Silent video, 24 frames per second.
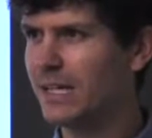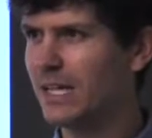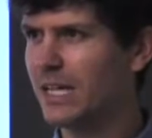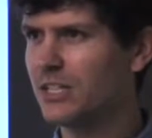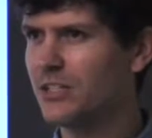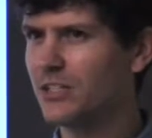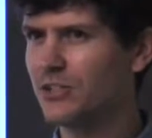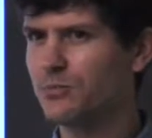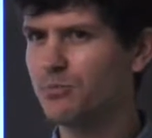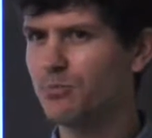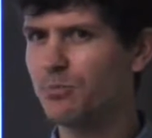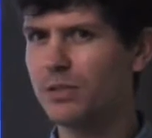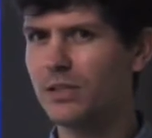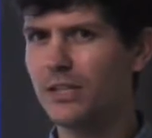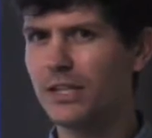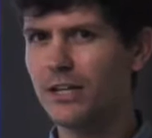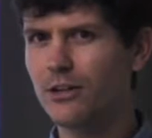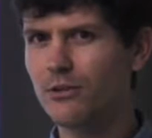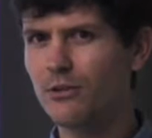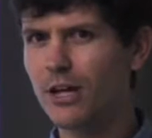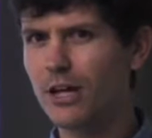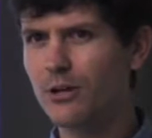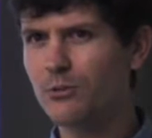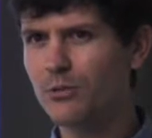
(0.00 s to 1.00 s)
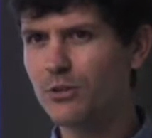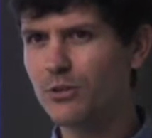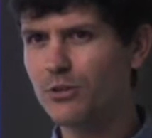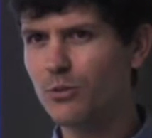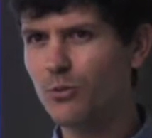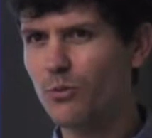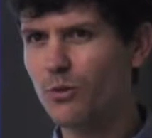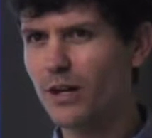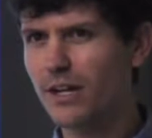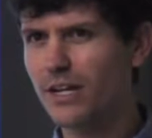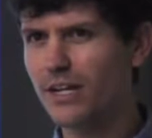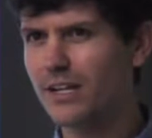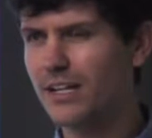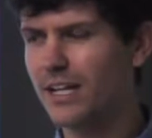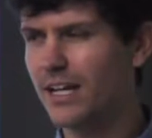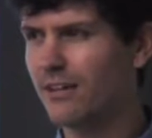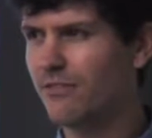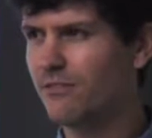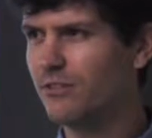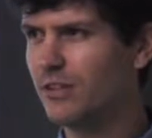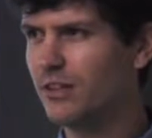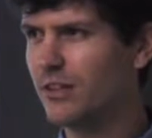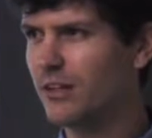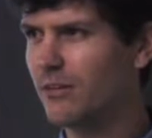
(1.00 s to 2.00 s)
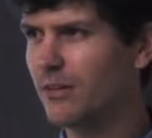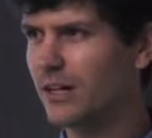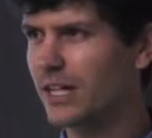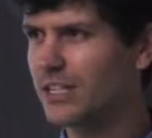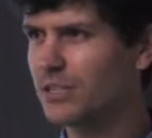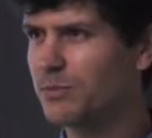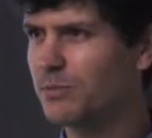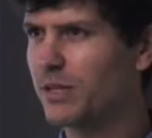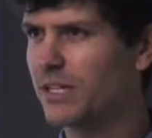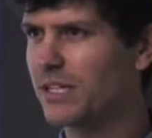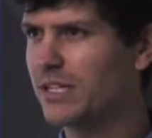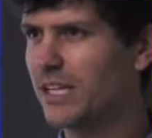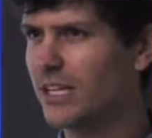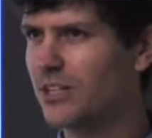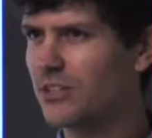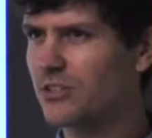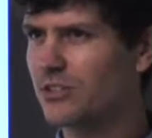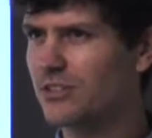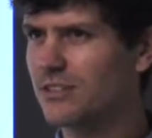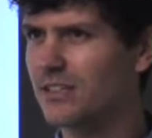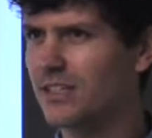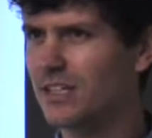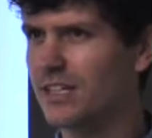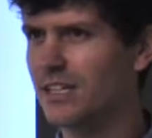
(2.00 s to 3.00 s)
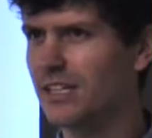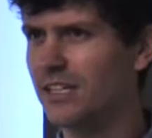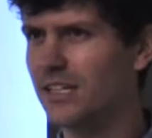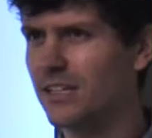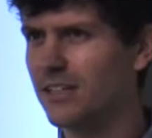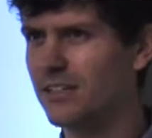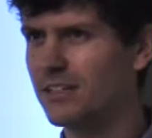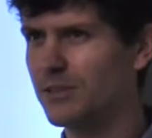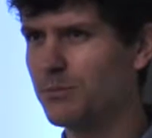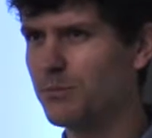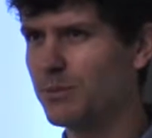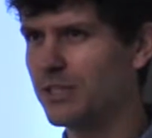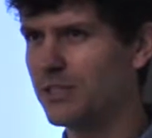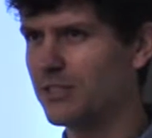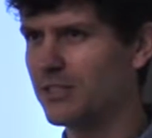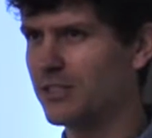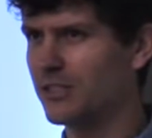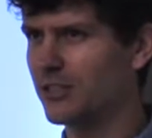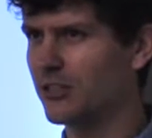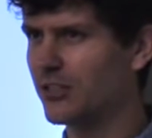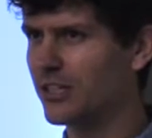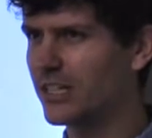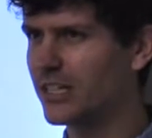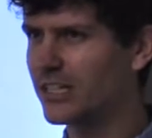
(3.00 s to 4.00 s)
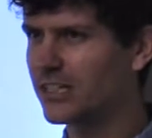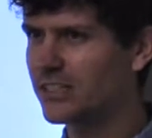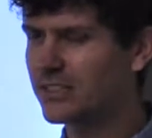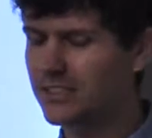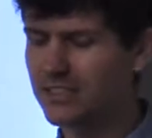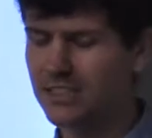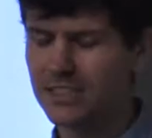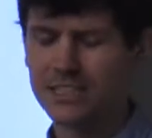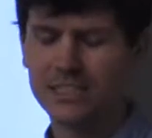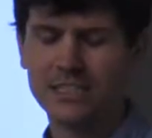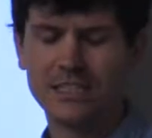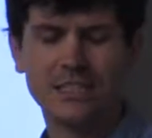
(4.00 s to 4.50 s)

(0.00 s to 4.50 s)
and just play around with Twine and to have no expectations that it needed to be serious.